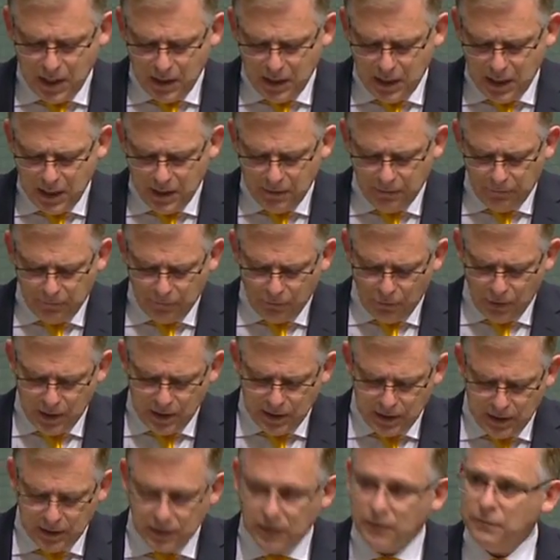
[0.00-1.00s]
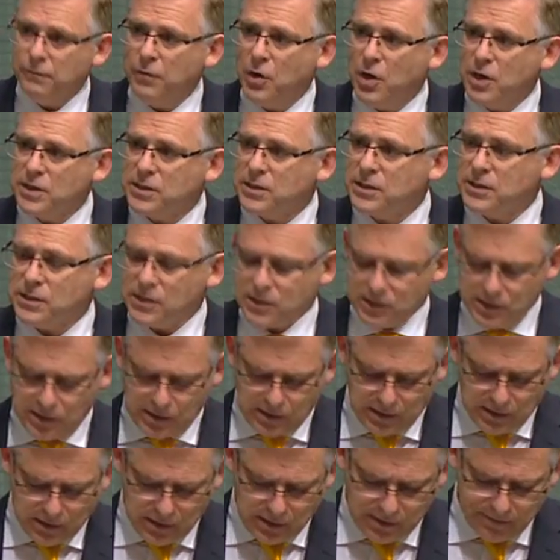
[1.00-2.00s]
need of free legal advice and
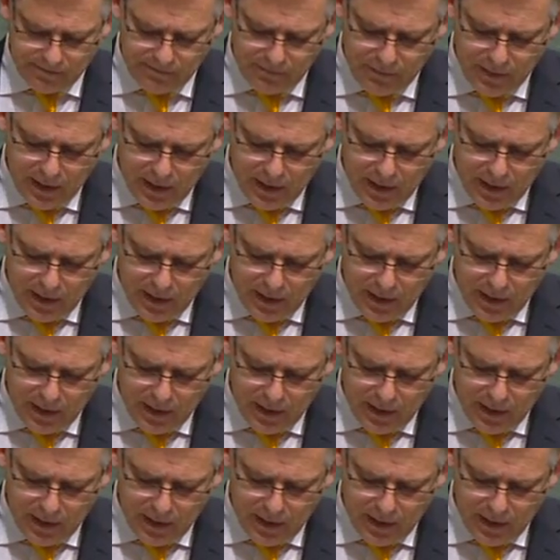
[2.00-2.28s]
assistance.